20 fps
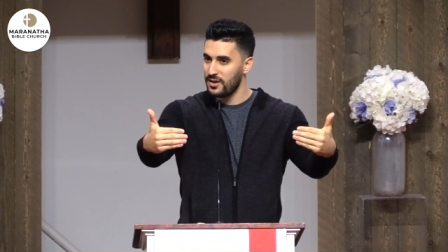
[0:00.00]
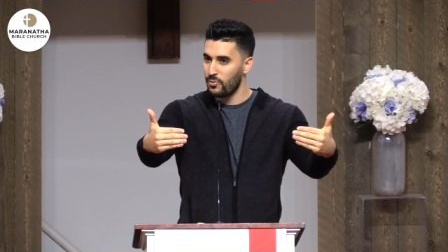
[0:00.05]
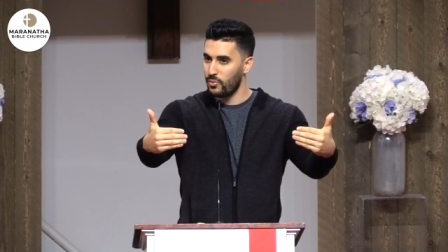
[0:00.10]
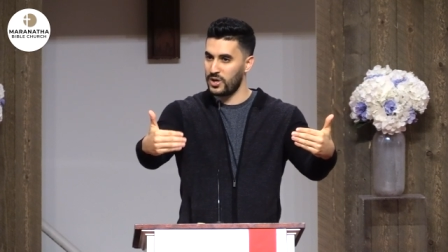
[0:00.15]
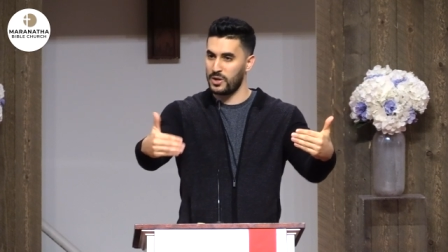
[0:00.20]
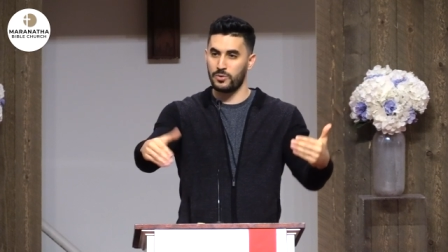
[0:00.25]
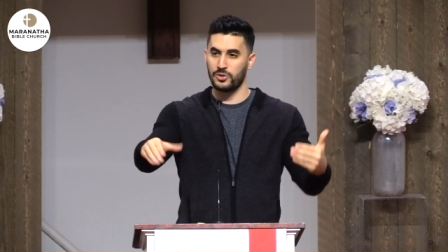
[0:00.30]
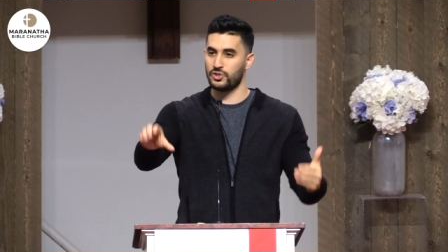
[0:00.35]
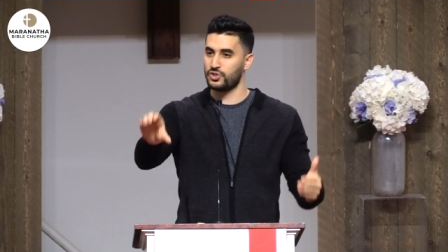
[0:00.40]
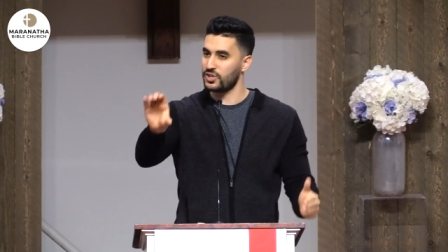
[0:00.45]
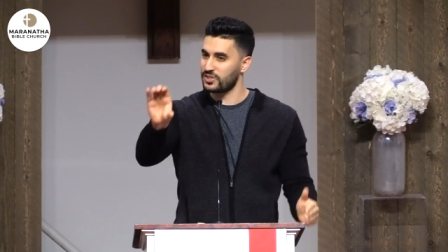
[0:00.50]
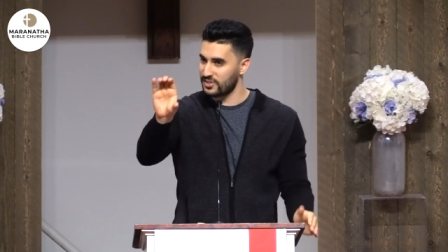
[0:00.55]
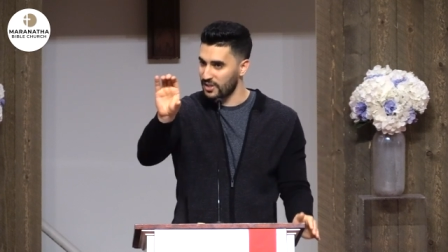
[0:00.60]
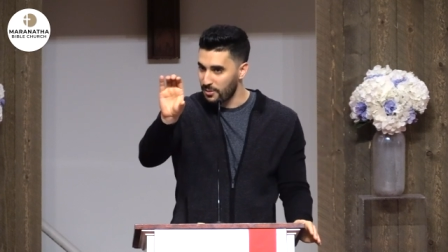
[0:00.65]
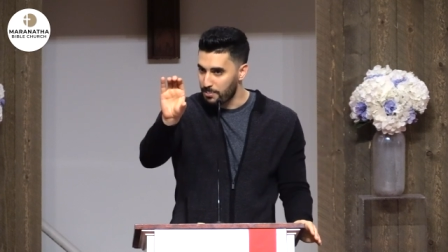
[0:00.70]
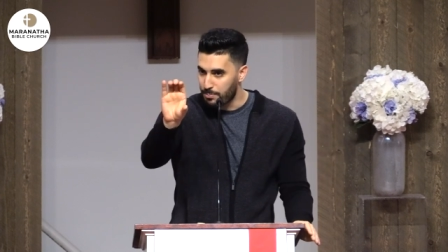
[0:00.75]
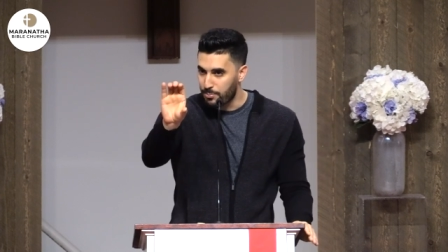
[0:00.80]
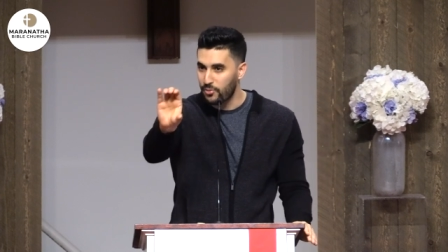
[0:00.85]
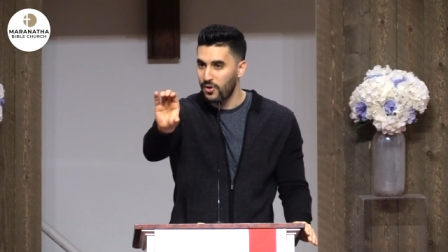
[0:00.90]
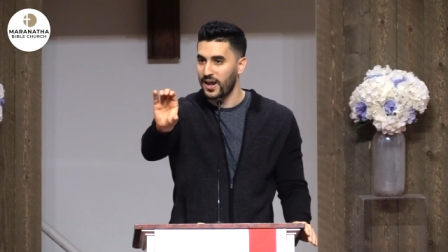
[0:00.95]
when it was just
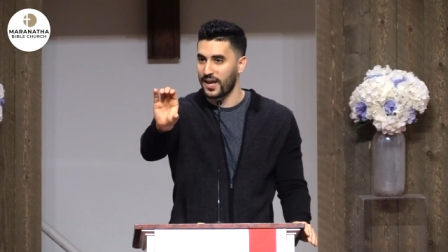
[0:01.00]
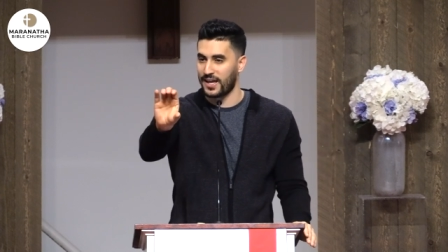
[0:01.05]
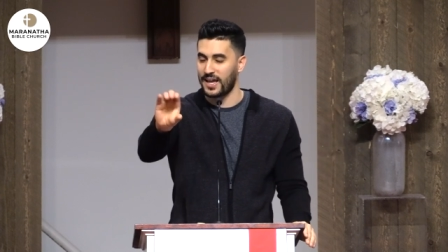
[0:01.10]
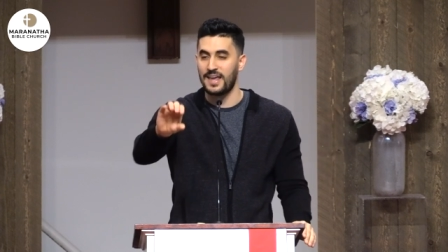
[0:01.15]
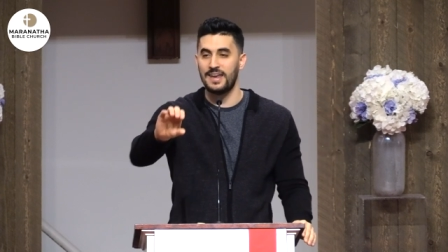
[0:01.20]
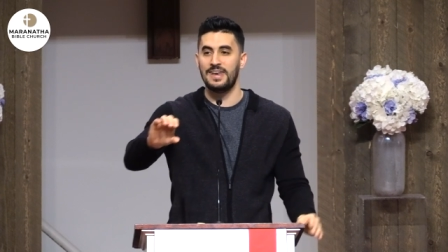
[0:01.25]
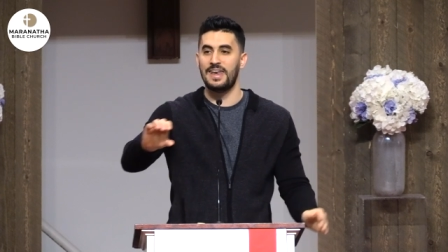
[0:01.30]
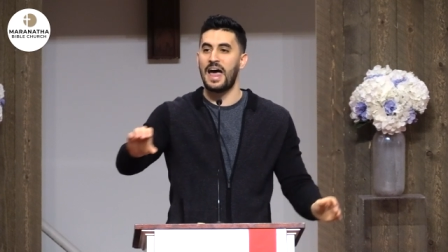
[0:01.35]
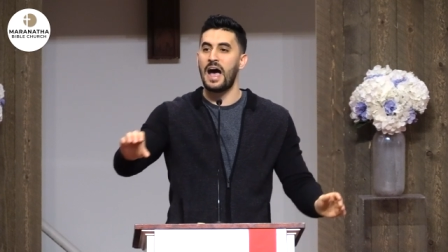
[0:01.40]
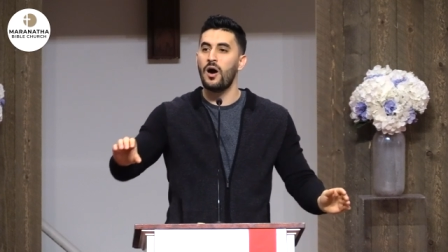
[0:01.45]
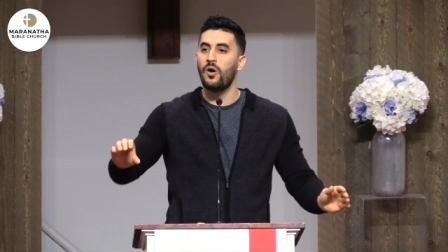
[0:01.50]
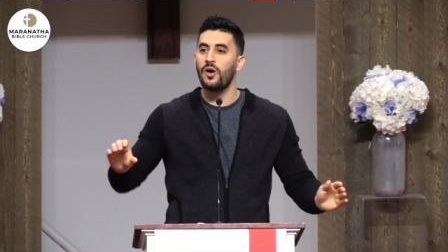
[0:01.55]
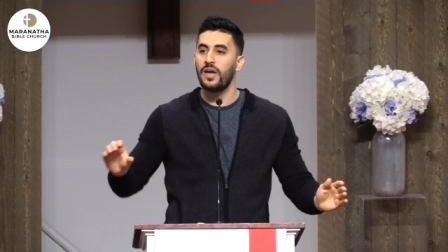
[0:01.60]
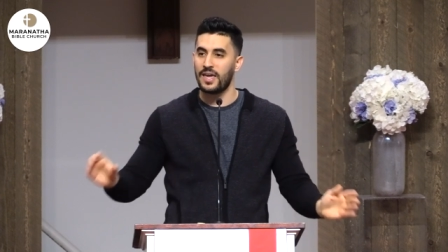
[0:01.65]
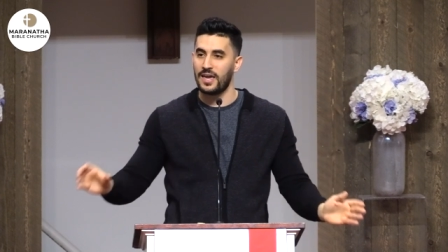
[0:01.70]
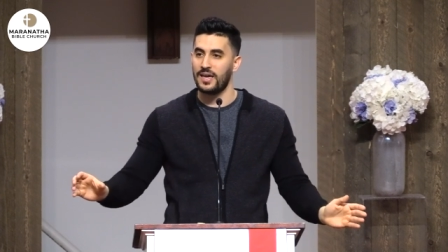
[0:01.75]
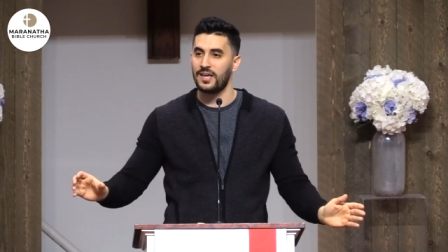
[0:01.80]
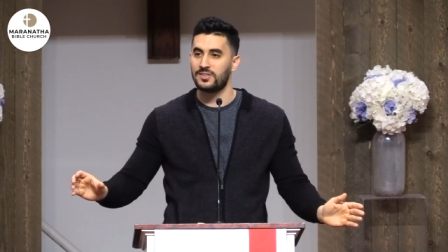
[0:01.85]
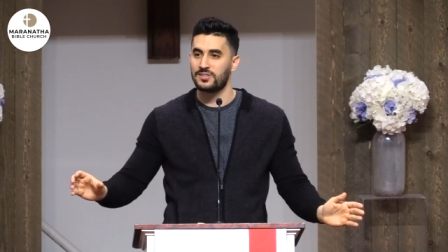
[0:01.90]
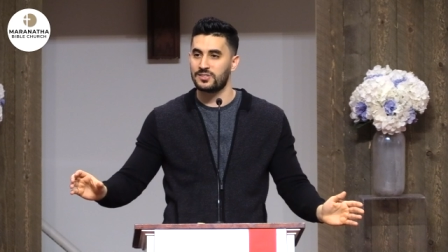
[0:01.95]
a brick. And now
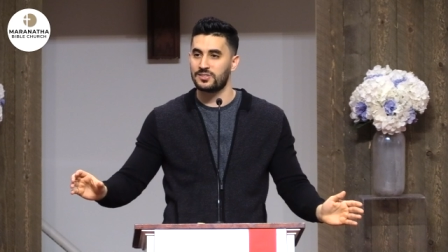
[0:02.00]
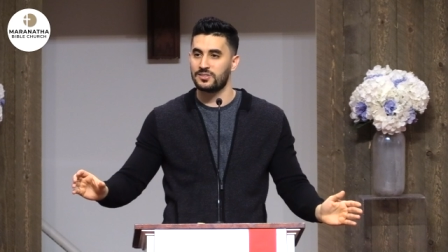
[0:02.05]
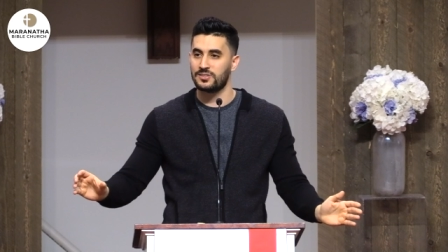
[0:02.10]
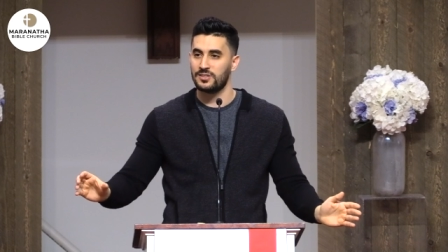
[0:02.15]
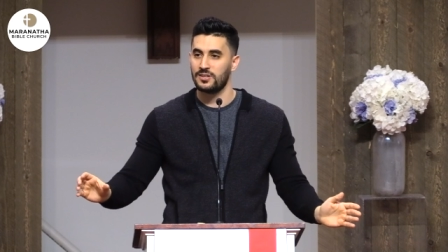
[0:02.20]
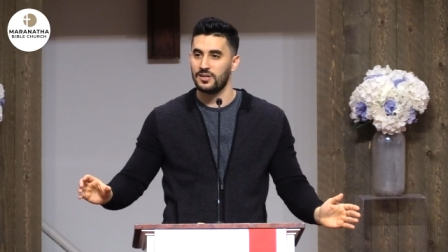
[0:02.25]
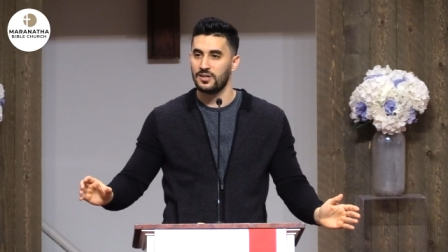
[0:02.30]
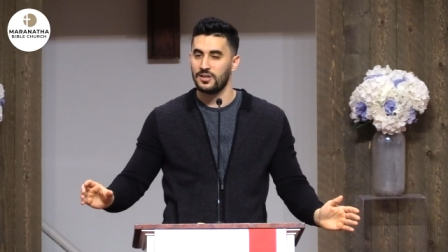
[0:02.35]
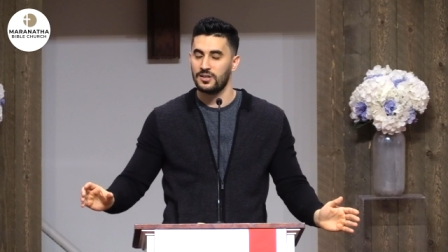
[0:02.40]
it's